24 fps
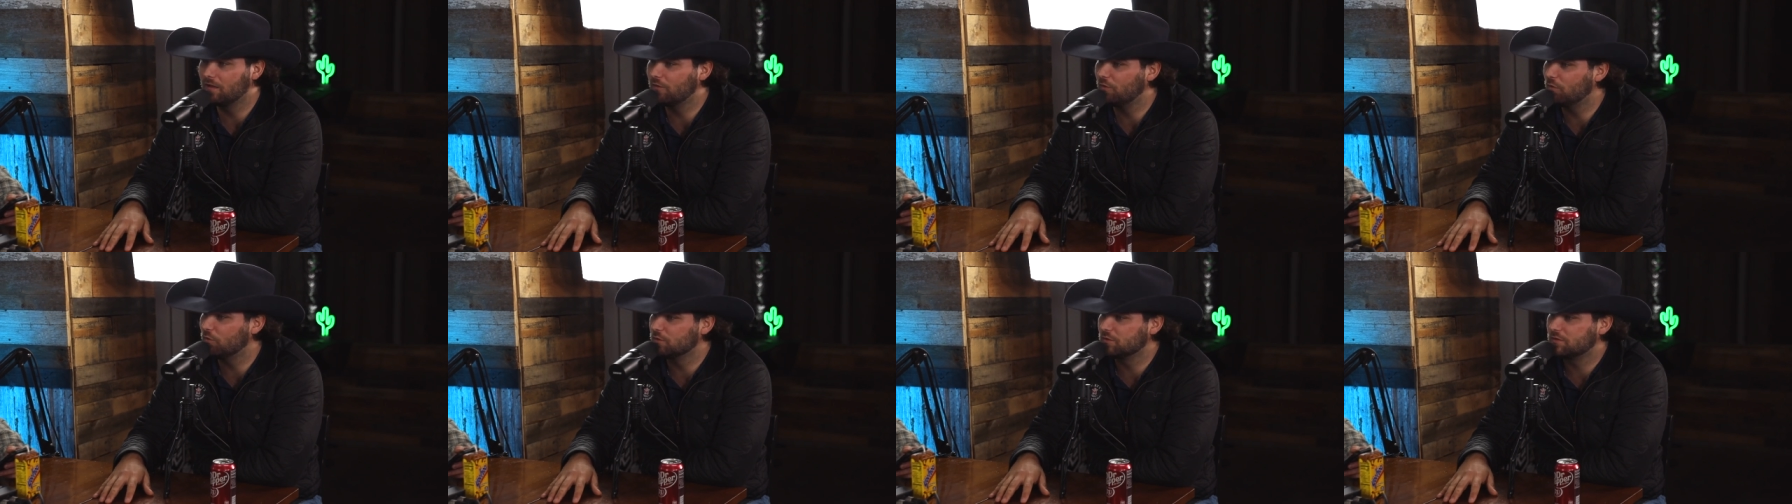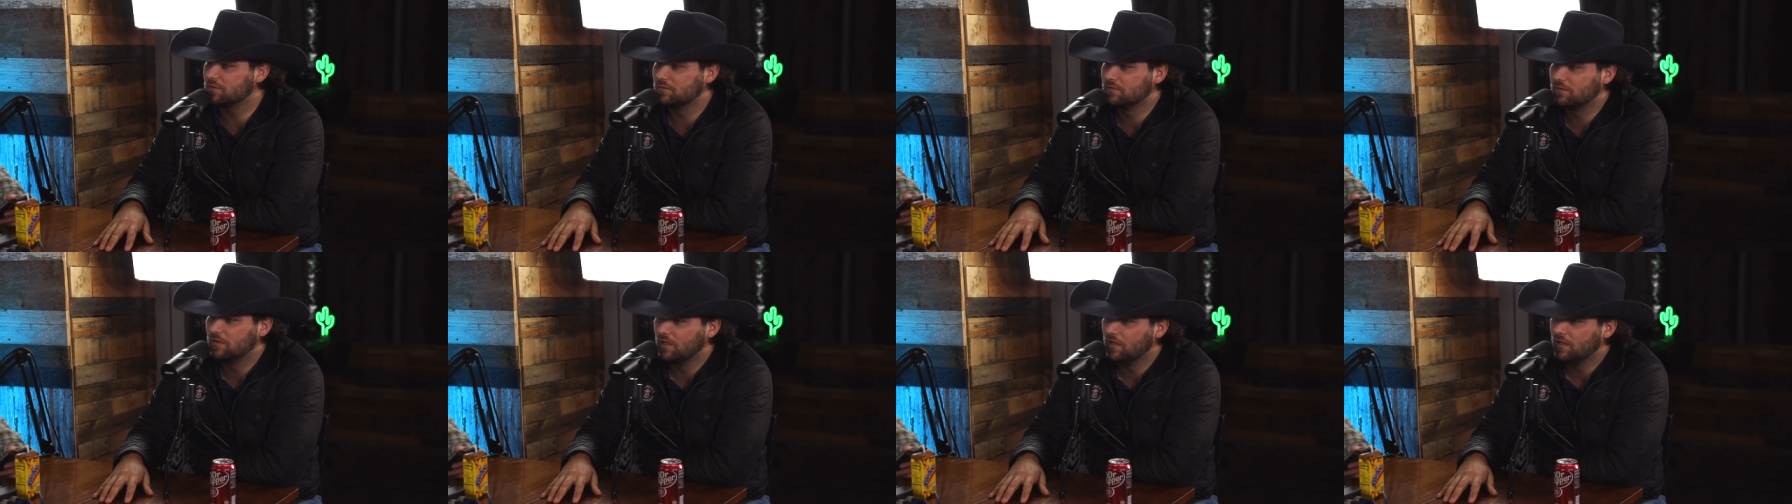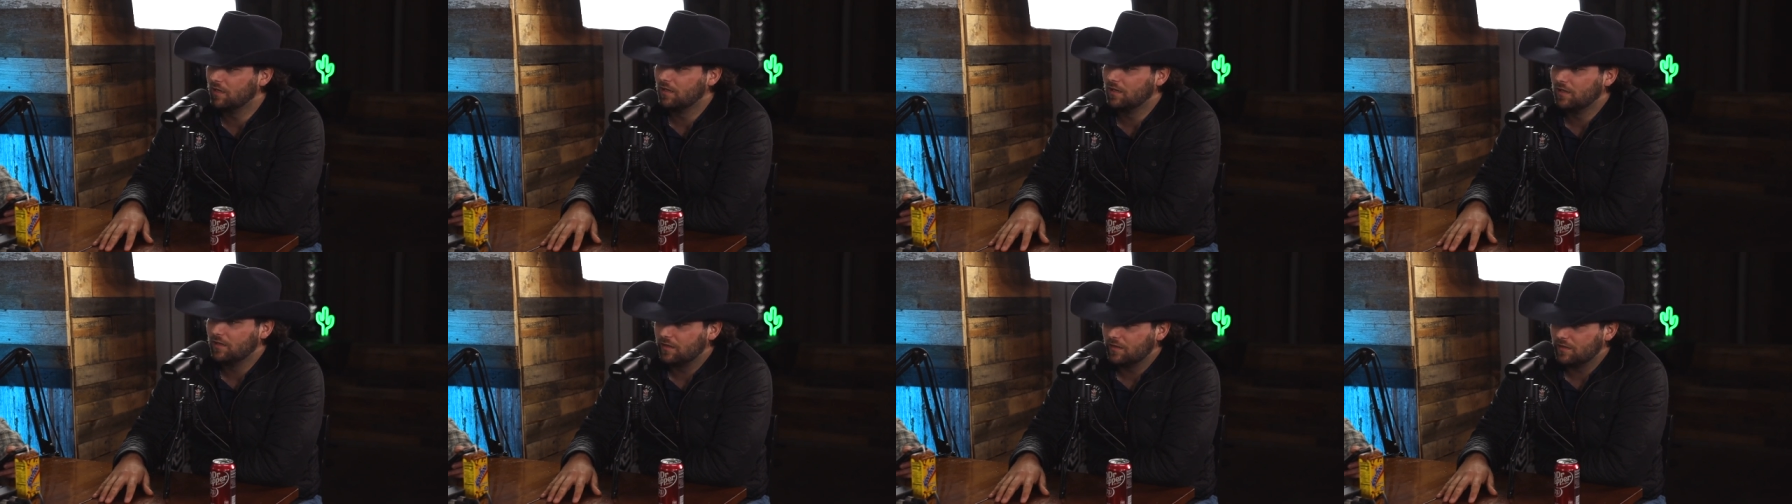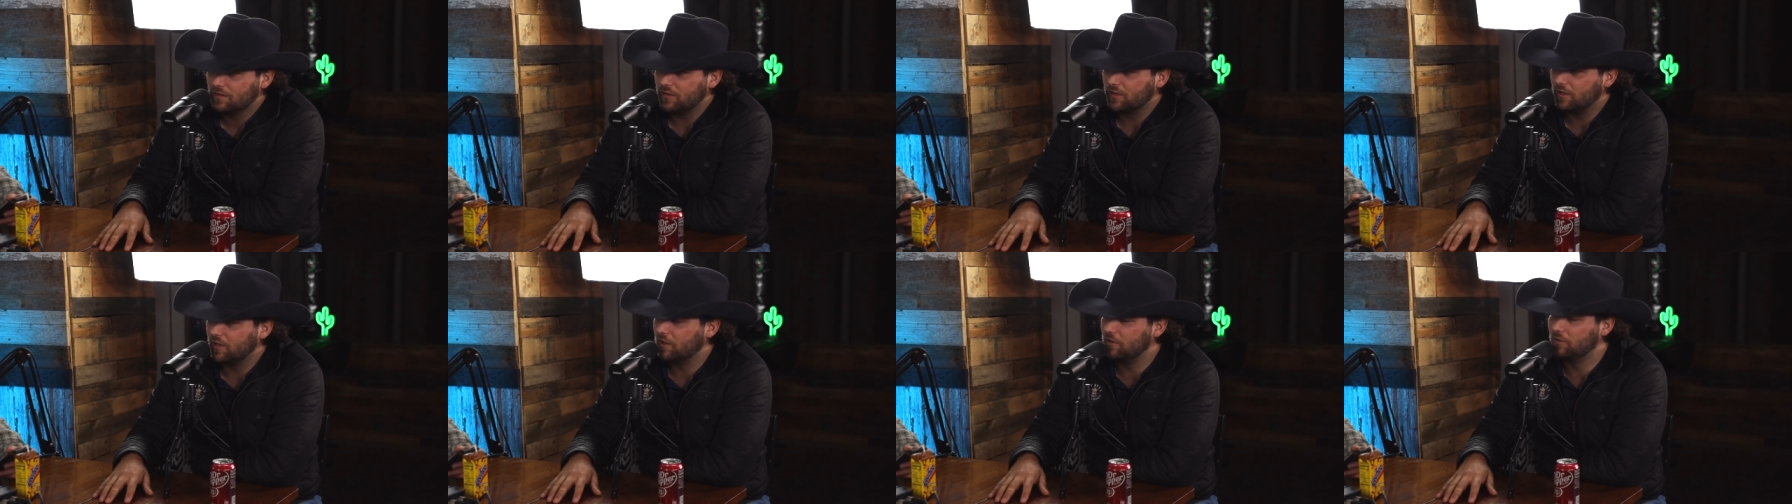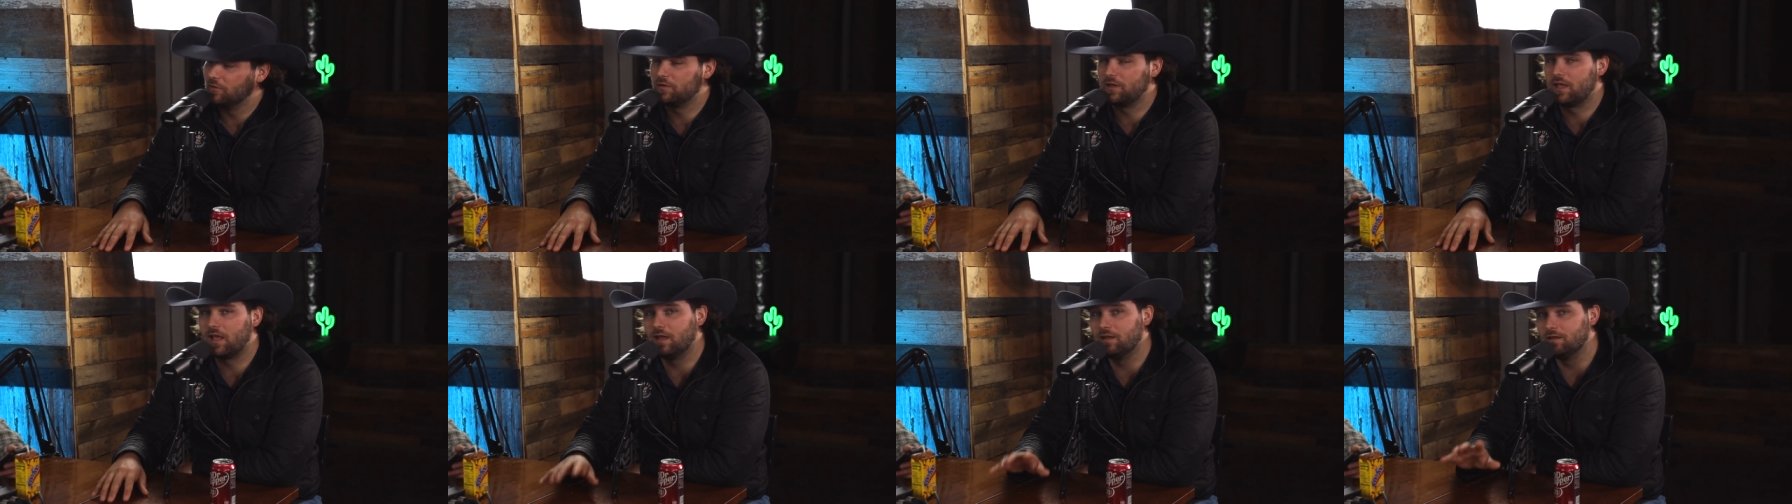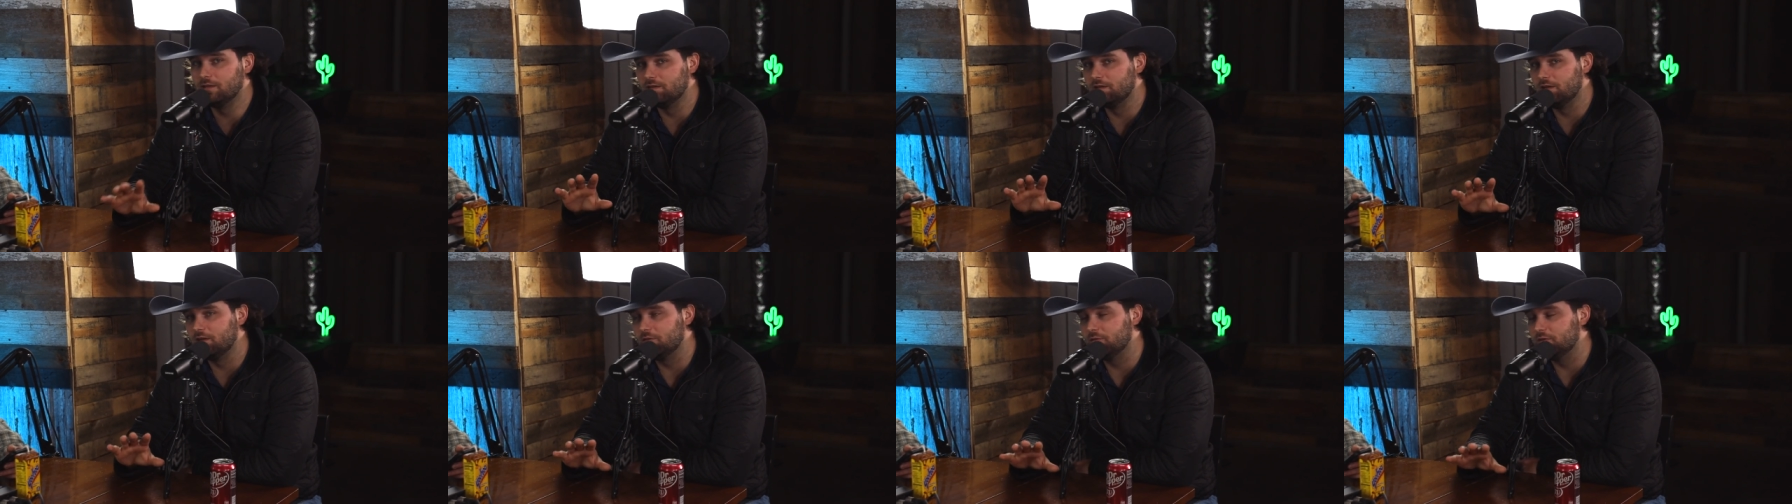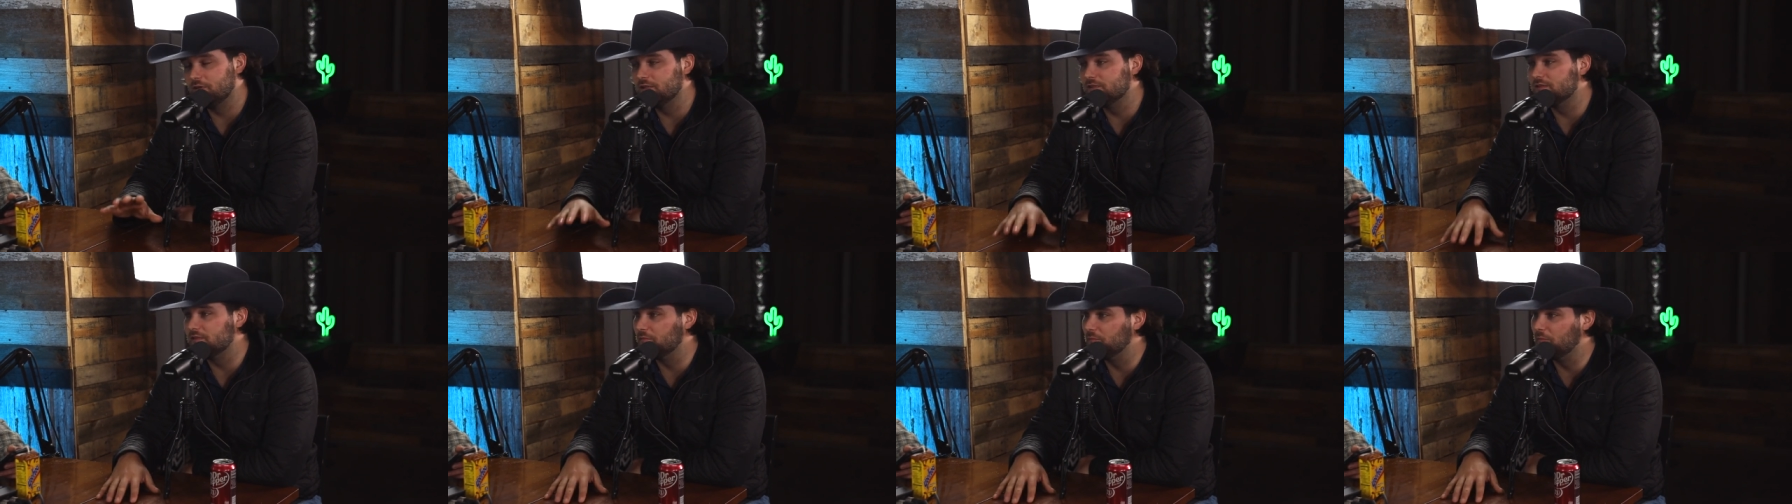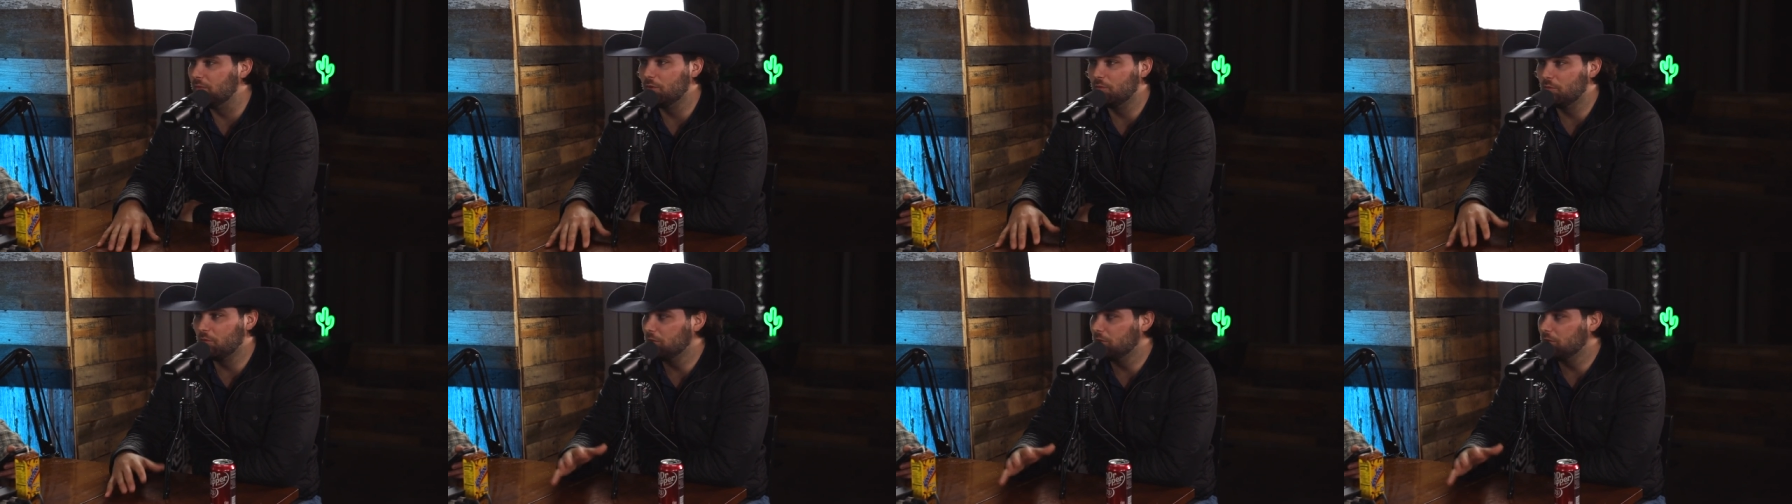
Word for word: of course. You know, Caitlin, don't listen, but